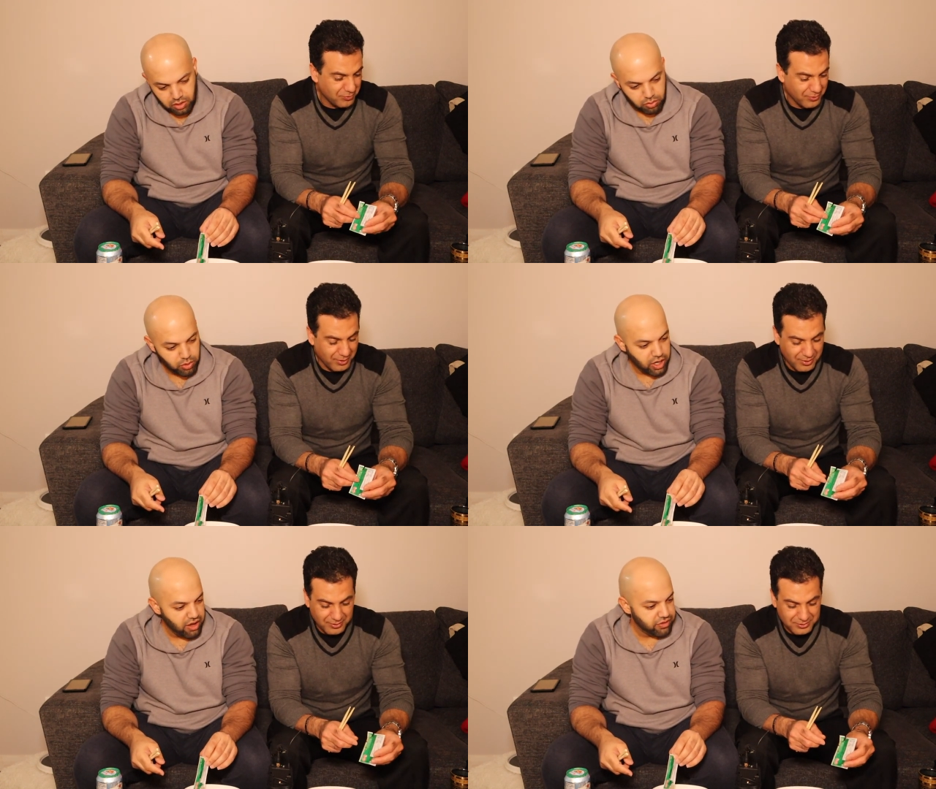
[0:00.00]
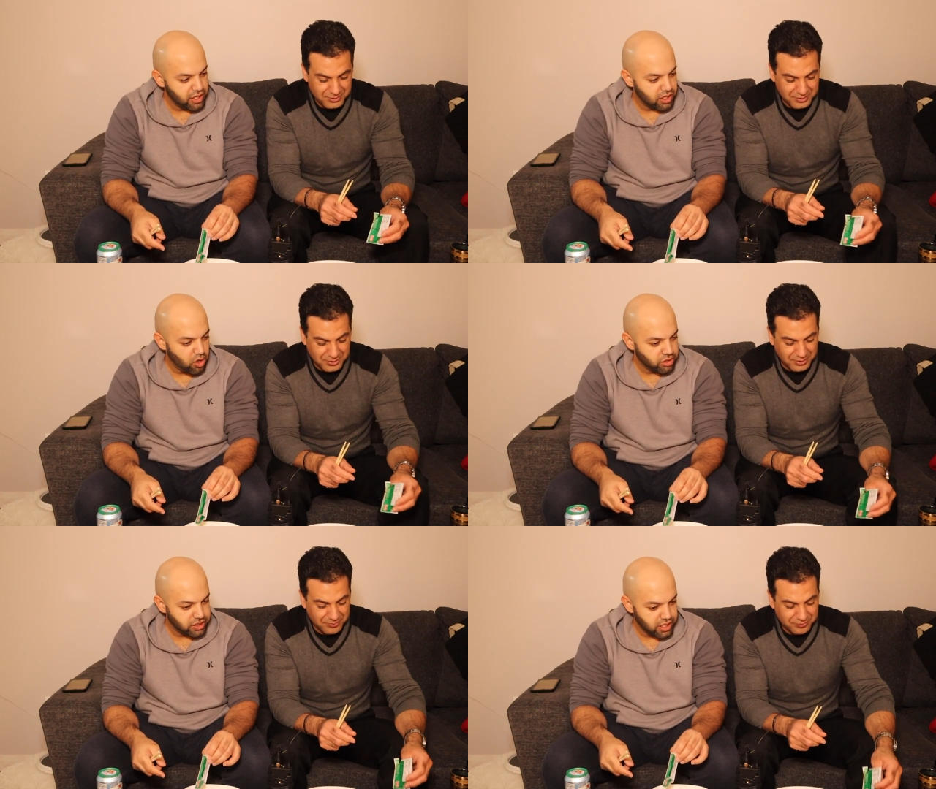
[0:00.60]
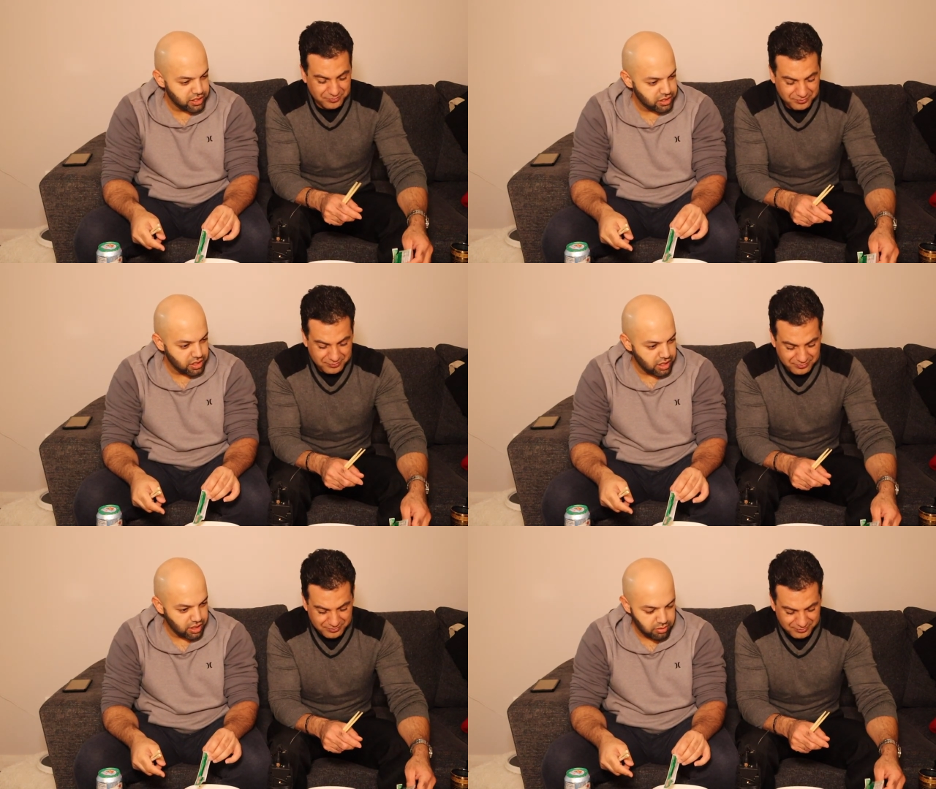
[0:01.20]
Speaker 1: We were having a contest
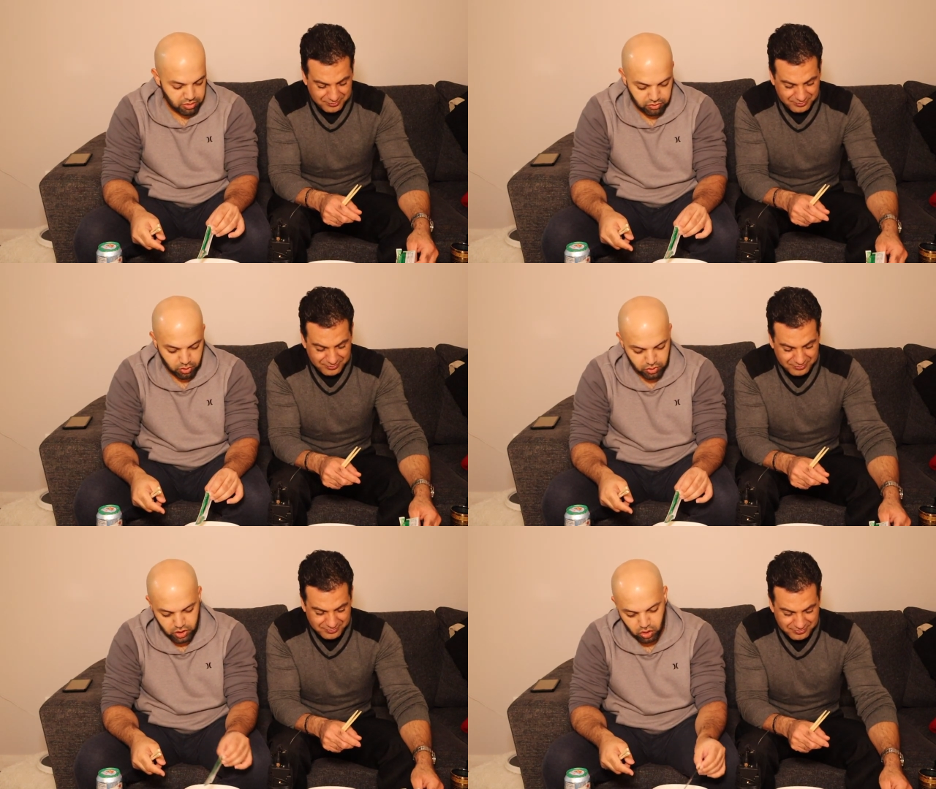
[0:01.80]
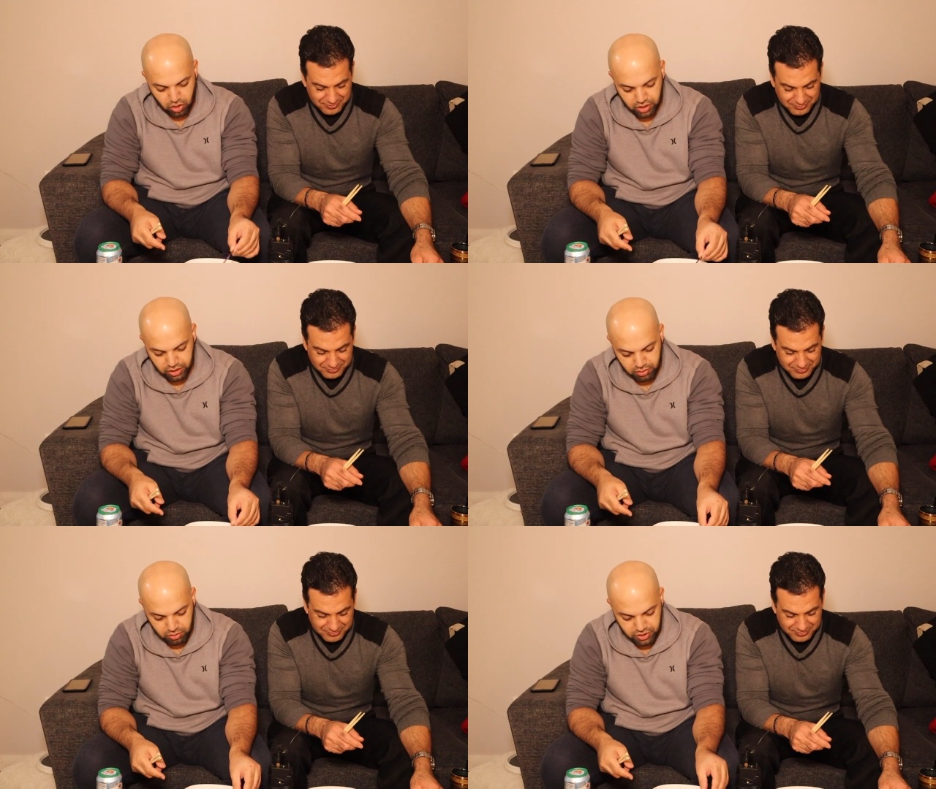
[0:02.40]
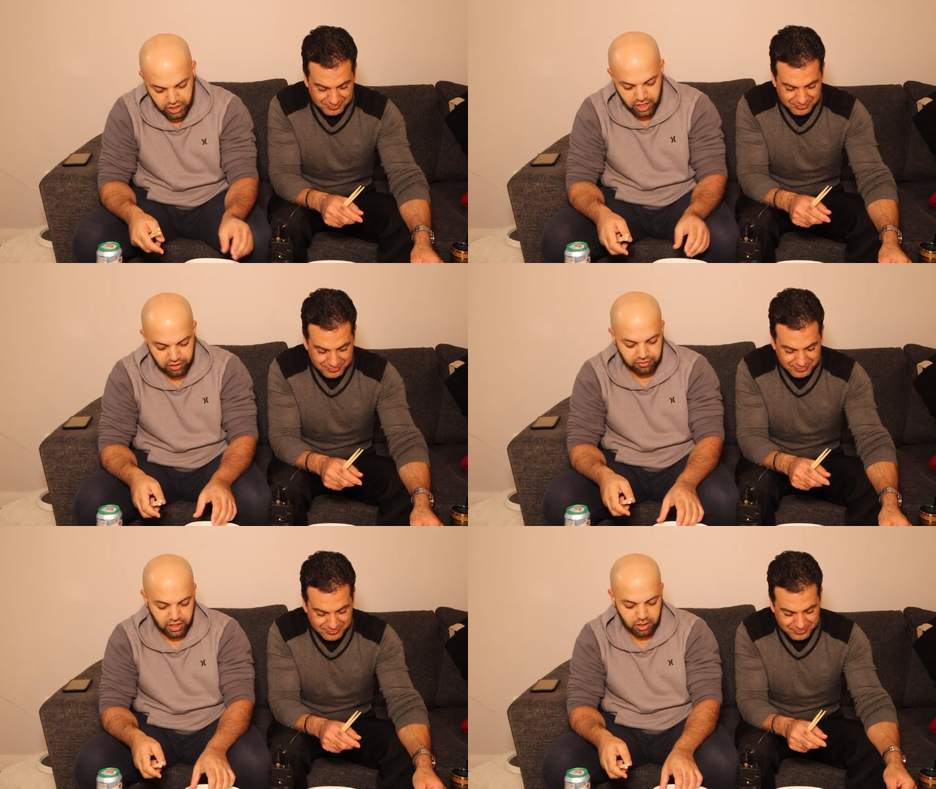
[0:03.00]
before we started. We were saying
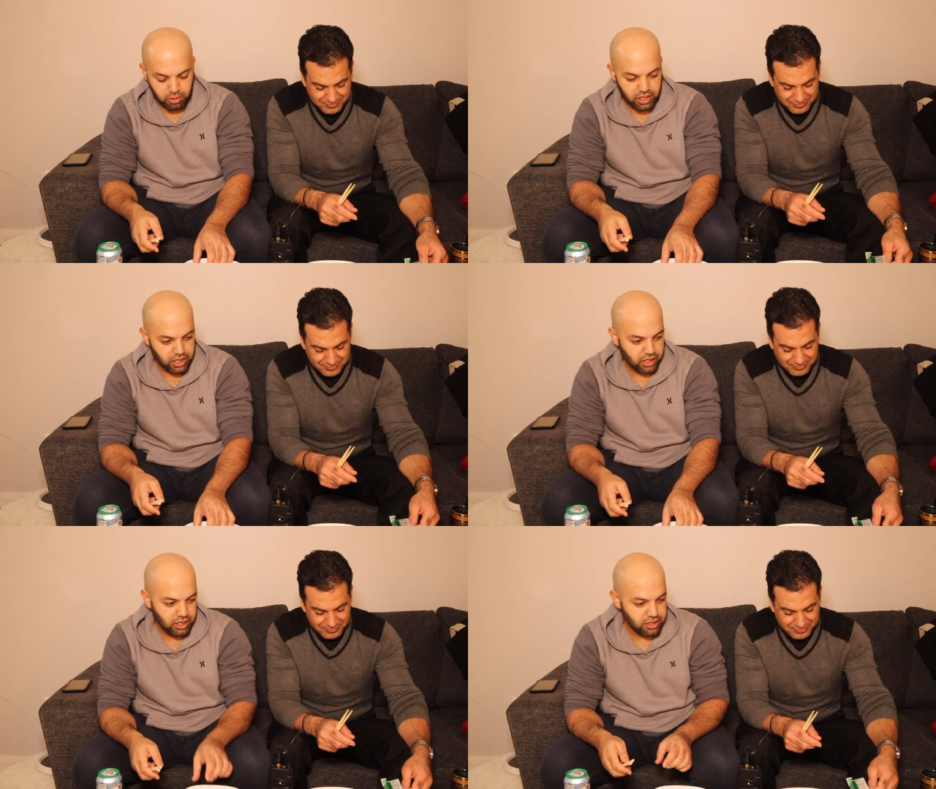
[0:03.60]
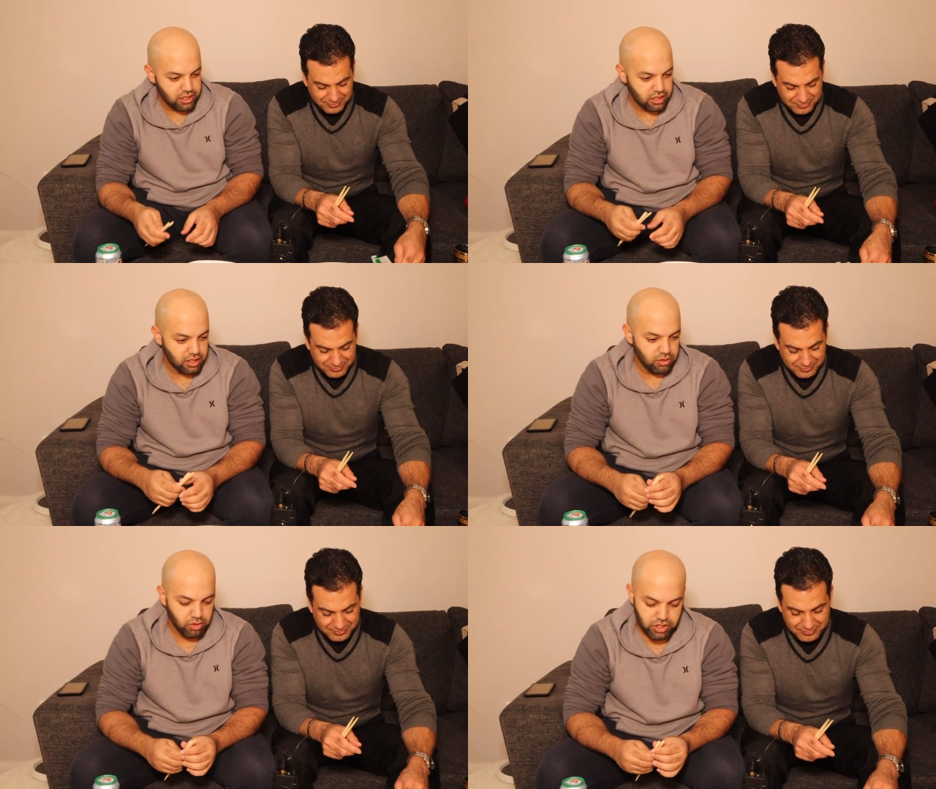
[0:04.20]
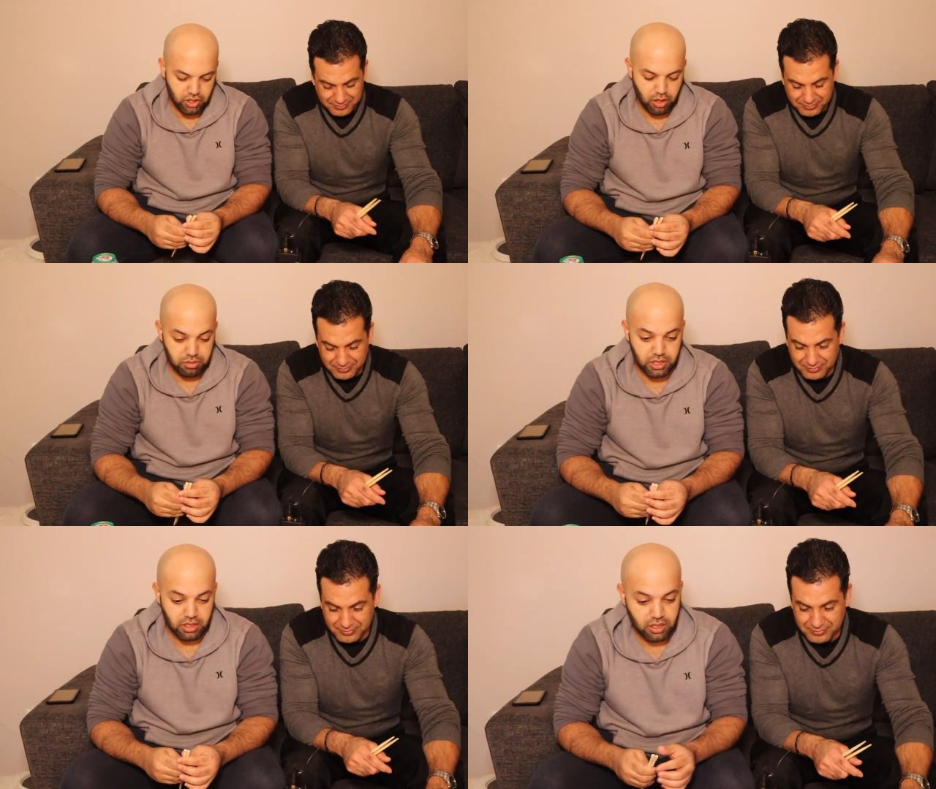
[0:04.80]
if anybody eats the
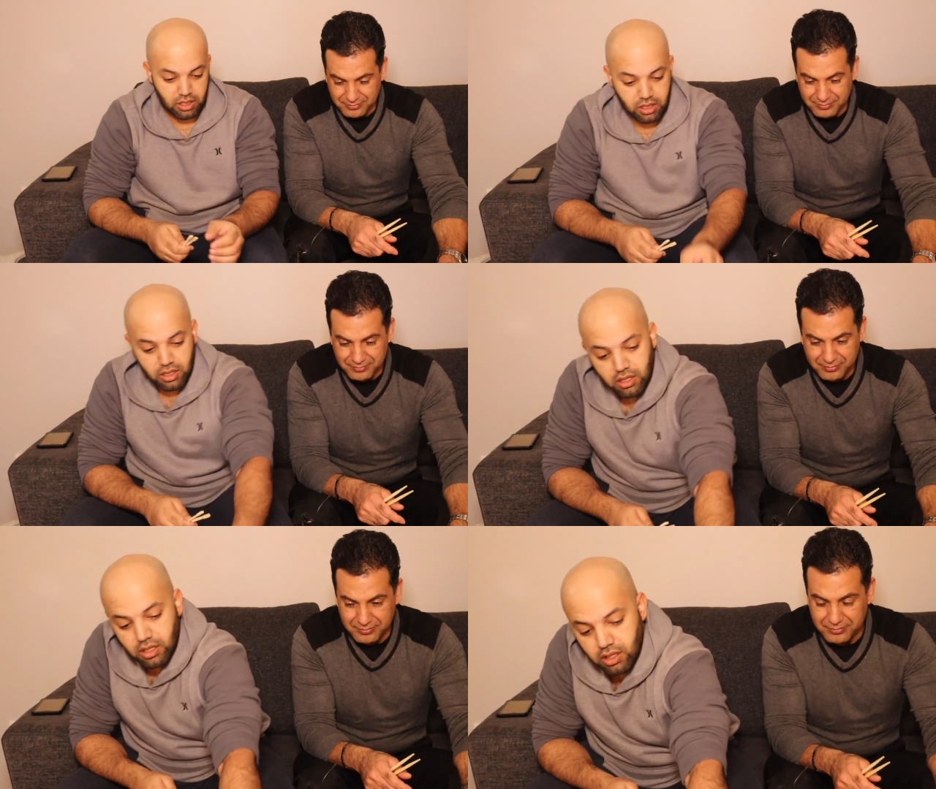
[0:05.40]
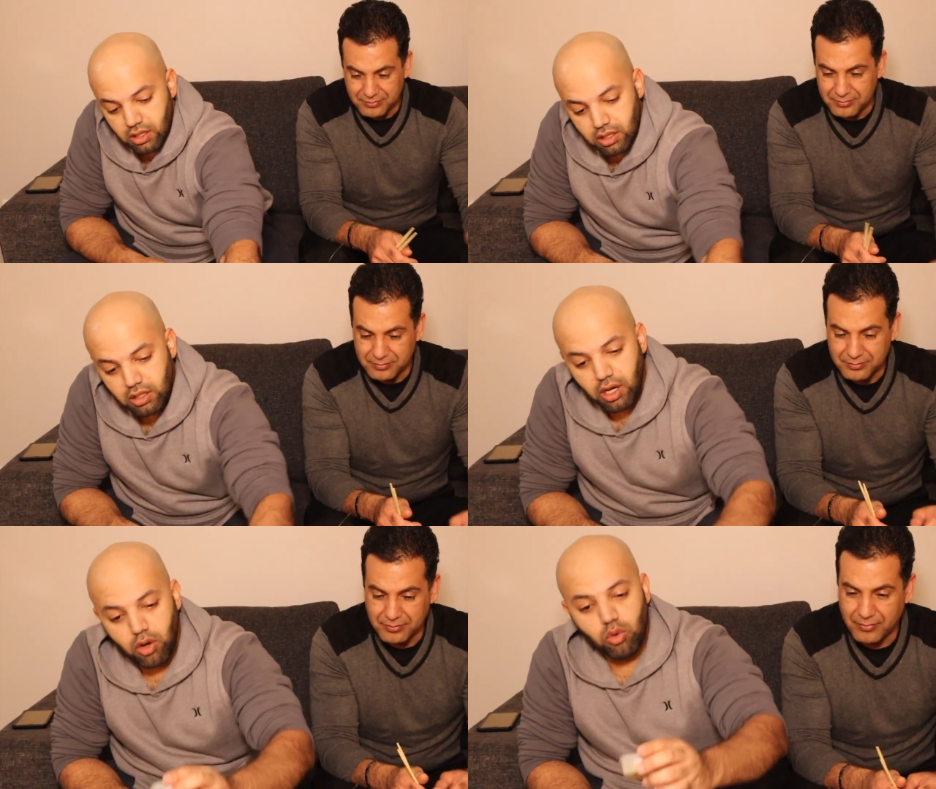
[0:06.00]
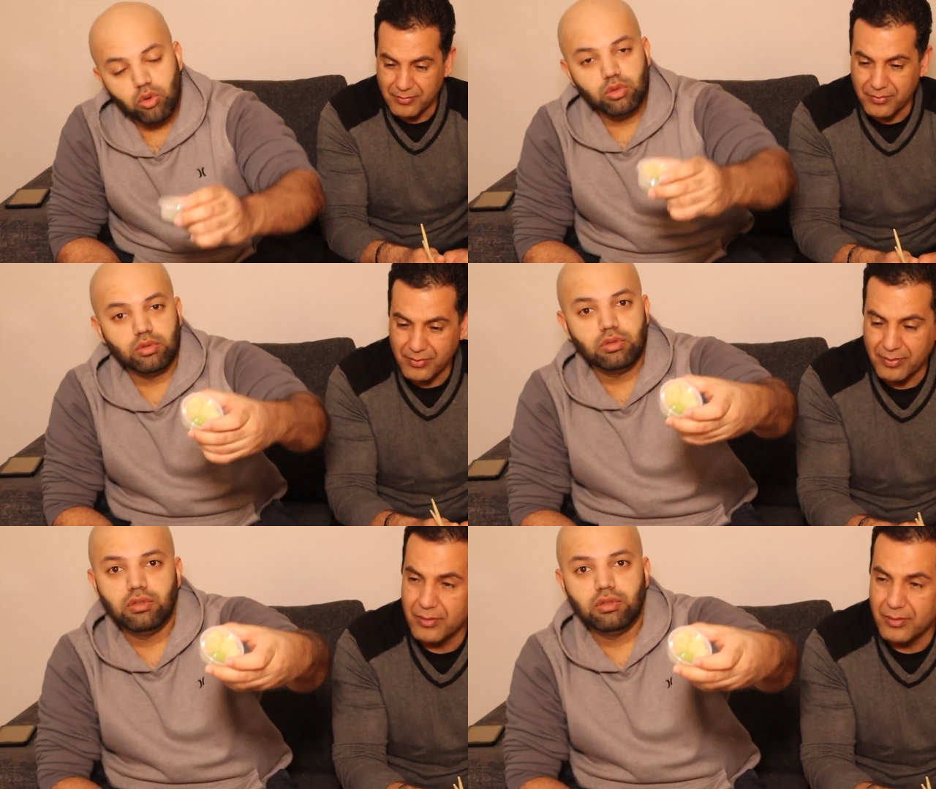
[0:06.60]
wasabi, a whole